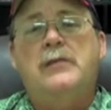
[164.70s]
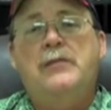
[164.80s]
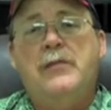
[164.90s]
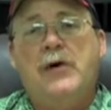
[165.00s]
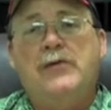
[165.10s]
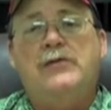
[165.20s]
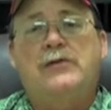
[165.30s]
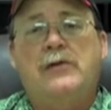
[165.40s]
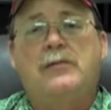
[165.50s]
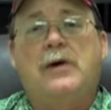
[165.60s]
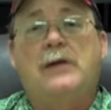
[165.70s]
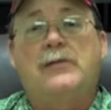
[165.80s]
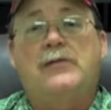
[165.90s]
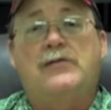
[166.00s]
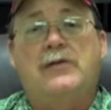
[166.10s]
most of our
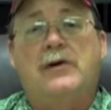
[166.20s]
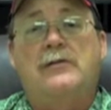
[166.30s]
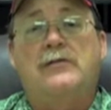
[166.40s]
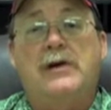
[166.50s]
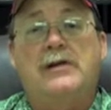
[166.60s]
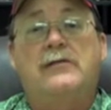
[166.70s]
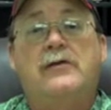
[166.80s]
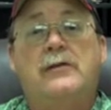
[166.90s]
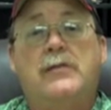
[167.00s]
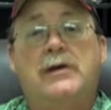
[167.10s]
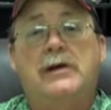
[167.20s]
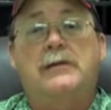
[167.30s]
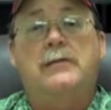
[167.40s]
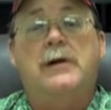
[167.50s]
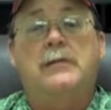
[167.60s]
problems are solved right at the very
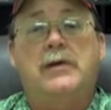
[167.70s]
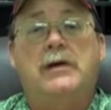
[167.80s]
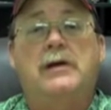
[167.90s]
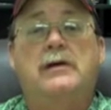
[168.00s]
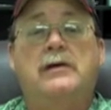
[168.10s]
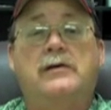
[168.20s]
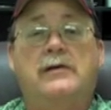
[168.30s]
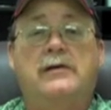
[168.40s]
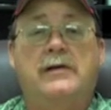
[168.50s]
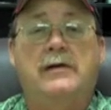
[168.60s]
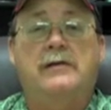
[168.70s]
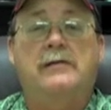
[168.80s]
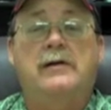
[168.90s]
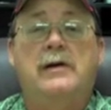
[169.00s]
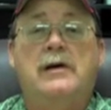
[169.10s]
beginning by picking good
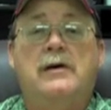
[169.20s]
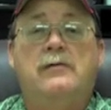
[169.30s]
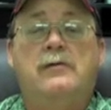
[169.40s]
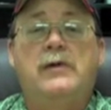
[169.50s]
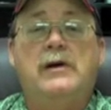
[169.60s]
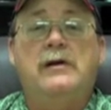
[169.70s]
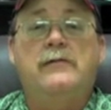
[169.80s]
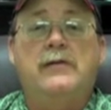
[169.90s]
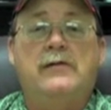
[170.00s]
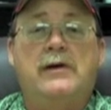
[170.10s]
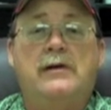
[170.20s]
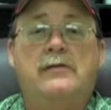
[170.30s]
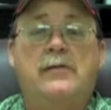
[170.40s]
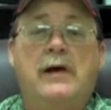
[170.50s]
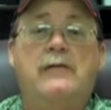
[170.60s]
tenants. When we interview
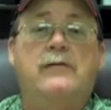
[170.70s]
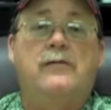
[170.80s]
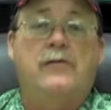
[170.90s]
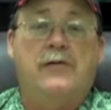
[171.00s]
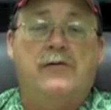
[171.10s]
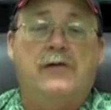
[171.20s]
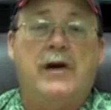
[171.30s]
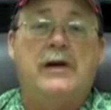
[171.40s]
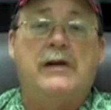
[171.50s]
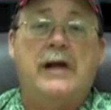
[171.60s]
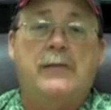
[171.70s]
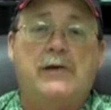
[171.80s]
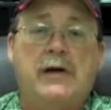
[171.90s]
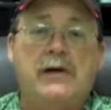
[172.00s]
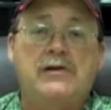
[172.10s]
tenants, we have them of course fill out an
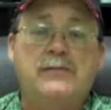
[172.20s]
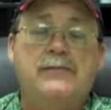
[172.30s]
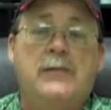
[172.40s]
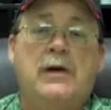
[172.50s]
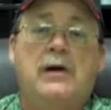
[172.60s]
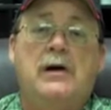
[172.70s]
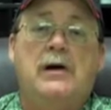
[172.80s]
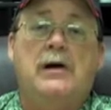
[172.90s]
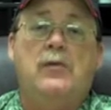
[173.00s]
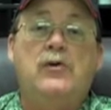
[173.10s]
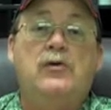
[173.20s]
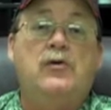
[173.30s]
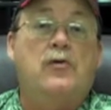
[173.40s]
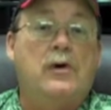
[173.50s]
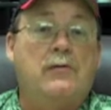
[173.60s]
application. We do a
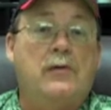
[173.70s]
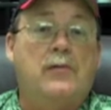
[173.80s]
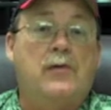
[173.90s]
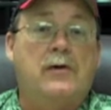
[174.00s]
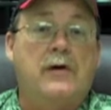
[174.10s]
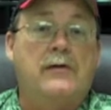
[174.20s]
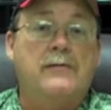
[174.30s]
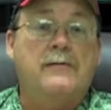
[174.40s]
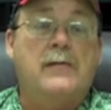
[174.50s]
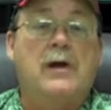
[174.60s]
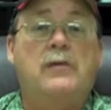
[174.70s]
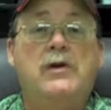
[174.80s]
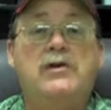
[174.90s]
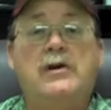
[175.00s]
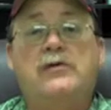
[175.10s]
credit report on them, and
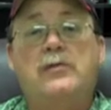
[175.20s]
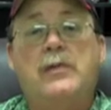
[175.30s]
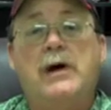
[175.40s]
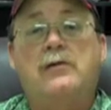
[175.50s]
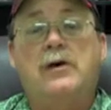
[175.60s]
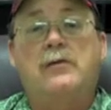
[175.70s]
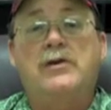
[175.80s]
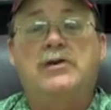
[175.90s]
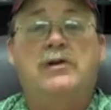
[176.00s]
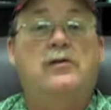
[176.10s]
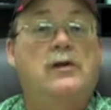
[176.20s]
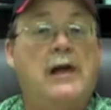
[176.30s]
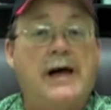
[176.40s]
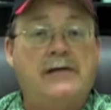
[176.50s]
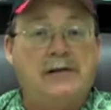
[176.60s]
we check their background. We check their
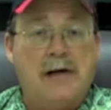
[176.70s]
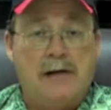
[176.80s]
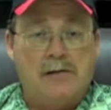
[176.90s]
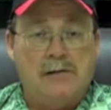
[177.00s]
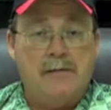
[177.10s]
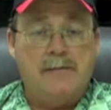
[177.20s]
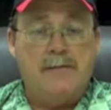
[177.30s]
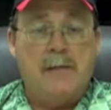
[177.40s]
last landlord,